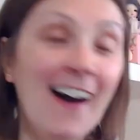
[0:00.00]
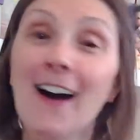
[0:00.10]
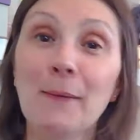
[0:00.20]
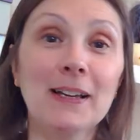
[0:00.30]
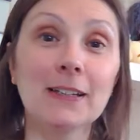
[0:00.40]

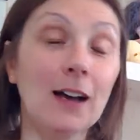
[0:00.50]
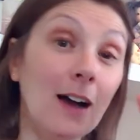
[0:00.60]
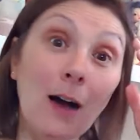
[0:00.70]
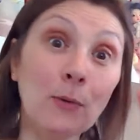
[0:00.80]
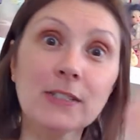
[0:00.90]
I mean,
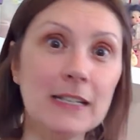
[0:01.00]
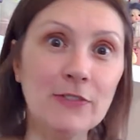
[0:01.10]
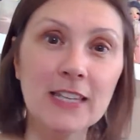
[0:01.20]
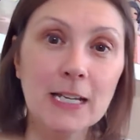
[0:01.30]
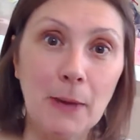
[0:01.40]
I wasn't even
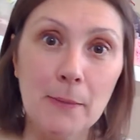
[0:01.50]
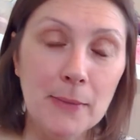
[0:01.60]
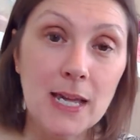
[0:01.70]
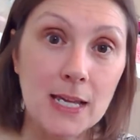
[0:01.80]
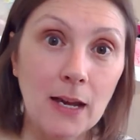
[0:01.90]
thinking about
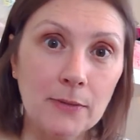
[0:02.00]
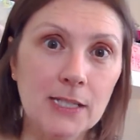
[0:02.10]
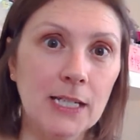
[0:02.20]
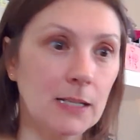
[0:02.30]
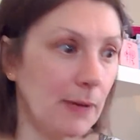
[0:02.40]
me. I was
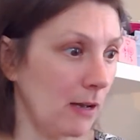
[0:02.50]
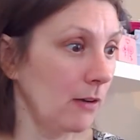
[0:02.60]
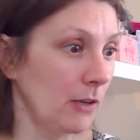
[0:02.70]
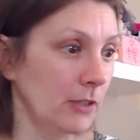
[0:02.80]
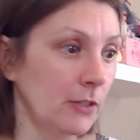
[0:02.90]
thinking about,
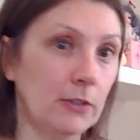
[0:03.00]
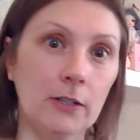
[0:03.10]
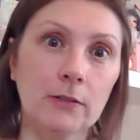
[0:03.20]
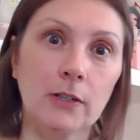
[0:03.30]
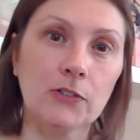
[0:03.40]

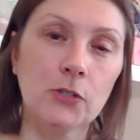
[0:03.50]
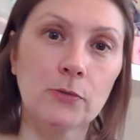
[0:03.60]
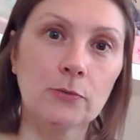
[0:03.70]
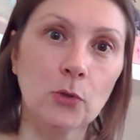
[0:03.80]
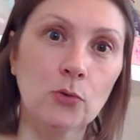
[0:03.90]
our two
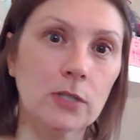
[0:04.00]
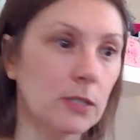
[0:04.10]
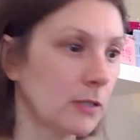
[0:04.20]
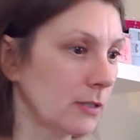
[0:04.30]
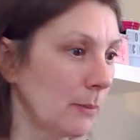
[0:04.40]

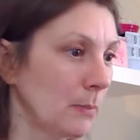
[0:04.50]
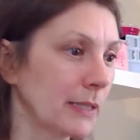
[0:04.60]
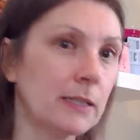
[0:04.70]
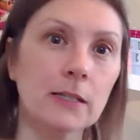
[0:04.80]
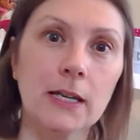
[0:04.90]
daughters tumbling
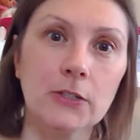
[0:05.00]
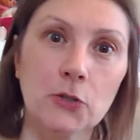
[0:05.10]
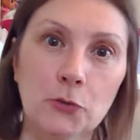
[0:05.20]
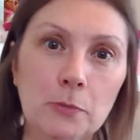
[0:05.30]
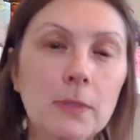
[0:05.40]
to their
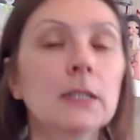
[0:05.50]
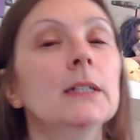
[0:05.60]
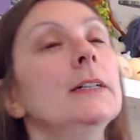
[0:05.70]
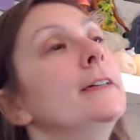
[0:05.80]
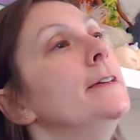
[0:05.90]
doom.
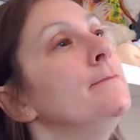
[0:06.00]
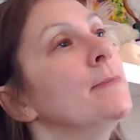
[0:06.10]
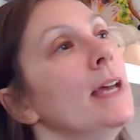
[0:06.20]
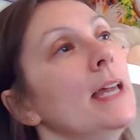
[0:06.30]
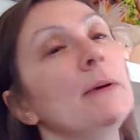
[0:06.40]

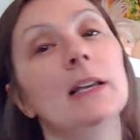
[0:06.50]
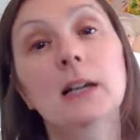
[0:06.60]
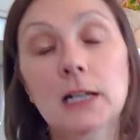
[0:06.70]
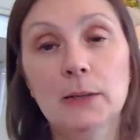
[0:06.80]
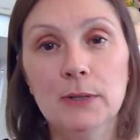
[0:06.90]
Anyway,
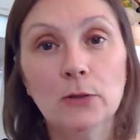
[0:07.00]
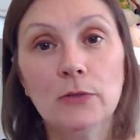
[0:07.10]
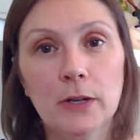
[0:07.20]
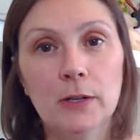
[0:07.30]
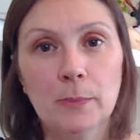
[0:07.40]
luckily, we're not
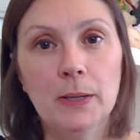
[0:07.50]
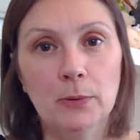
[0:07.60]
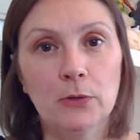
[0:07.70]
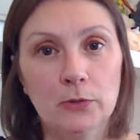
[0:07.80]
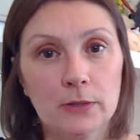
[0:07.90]
the only
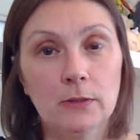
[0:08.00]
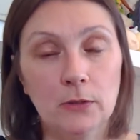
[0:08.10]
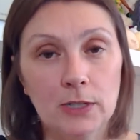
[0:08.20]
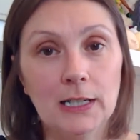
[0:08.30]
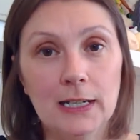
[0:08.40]
people who
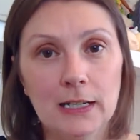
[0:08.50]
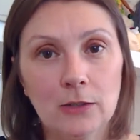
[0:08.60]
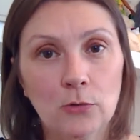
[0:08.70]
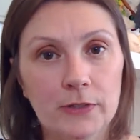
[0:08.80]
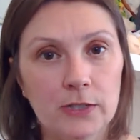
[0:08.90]
clearly
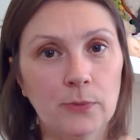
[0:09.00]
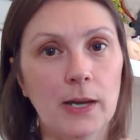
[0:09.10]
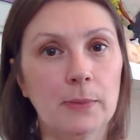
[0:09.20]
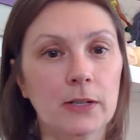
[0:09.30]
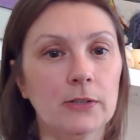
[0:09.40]
thought this way,
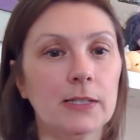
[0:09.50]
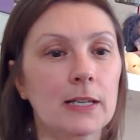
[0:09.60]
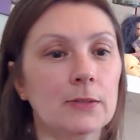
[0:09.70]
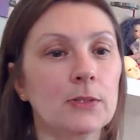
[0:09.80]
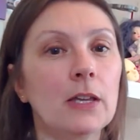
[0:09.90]
because
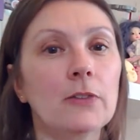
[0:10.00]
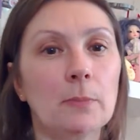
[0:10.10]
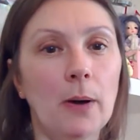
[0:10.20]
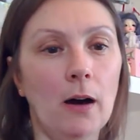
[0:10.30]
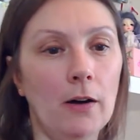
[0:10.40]
there's another
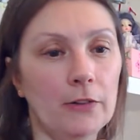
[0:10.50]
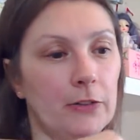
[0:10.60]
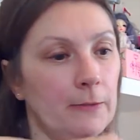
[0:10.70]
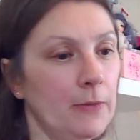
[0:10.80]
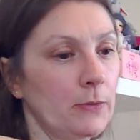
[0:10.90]
path
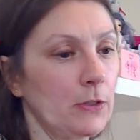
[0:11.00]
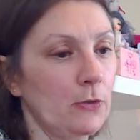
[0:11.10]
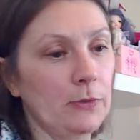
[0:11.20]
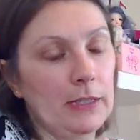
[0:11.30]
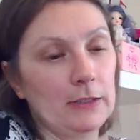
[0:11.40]
that
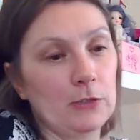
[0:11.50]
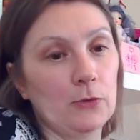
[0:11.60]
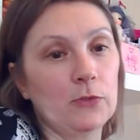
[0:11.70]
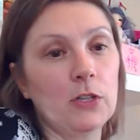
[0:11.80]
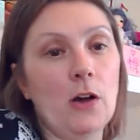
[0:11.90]
gone sort
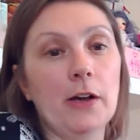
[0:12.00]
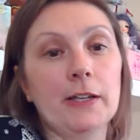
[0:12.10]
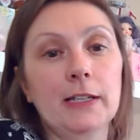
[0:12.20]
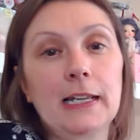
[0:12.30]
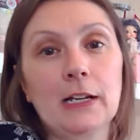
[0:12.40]
of
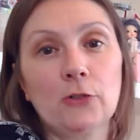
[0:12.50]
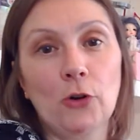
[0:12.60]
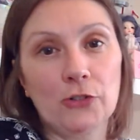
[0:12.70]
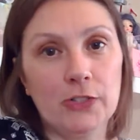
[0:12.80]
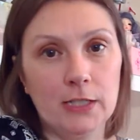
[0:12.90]
diagonally
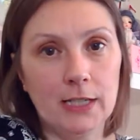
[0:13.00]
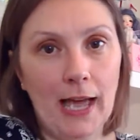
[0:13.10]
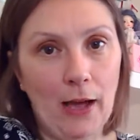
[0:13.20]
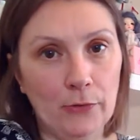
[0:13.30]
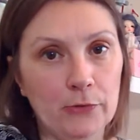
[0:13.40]
across and
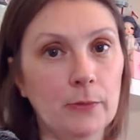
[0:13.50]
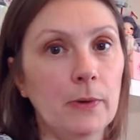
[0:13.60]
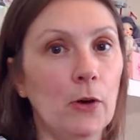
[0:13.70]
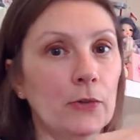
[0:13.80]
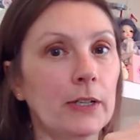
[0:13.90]
down
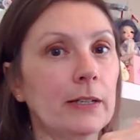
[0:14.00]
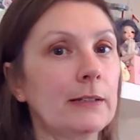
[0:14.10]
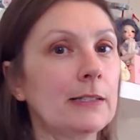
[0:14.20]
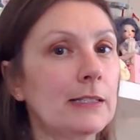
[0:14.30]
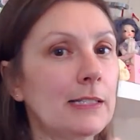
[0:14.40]
on a
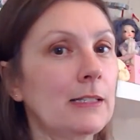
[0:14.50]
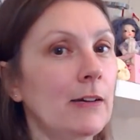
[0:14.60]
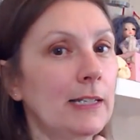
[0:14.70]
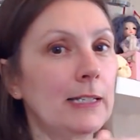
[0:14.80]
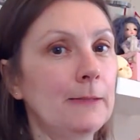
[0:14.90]

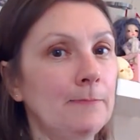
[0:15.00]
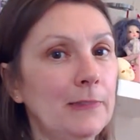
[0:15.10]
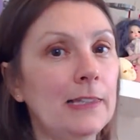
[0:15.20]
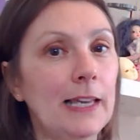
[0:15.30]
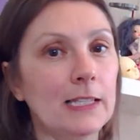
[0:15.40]
slightly
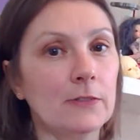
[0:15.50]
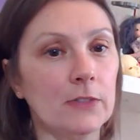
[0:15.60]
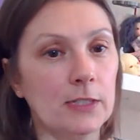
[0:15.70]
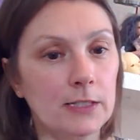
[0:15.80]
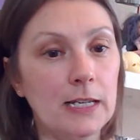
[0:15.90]
less of a
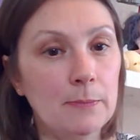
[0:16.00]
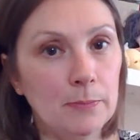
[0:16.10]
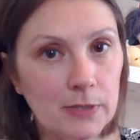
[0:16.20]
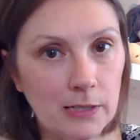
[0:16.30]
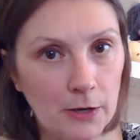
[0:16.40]
steep
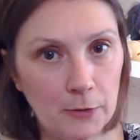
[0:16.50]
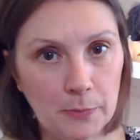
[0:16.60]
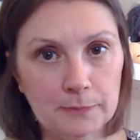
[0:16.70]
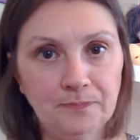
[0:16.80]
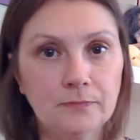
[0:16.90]
slope
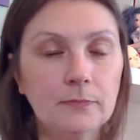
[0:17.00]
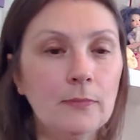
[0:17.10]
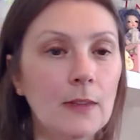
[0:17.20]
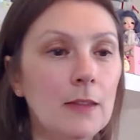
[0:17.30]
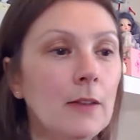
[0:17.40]

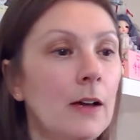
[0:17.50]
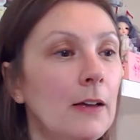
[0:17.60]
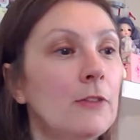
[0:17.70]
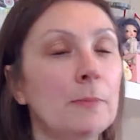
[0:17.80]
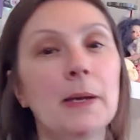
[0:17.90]
that
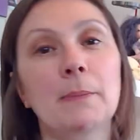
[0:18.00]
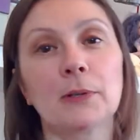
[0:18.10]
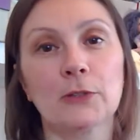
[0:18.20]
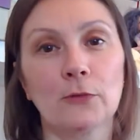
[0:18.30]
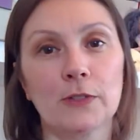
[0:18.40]
other people
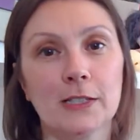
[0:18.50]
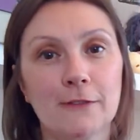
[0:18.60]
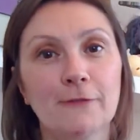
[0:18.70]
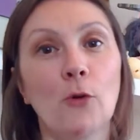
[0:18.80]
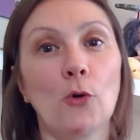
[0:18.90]
had obviously
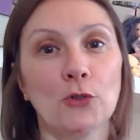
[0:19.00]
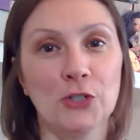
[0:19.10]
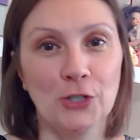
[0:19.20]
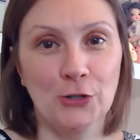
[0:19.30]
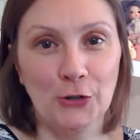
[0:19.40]

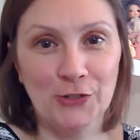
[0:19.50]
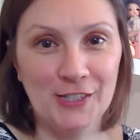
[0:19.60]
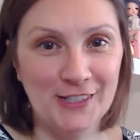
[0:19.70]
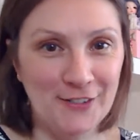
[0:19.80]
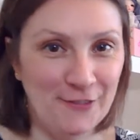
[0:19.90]
forged across
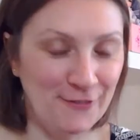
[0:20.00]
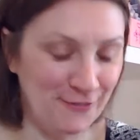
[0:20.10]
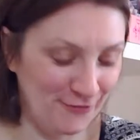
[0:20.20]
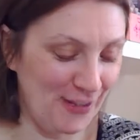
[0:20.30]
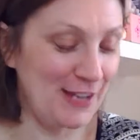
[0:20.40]
the
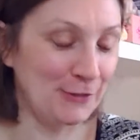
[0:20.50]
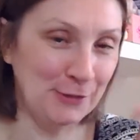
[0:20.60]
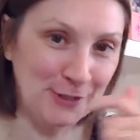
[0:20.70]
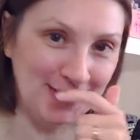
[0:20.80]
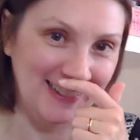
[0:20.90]
field.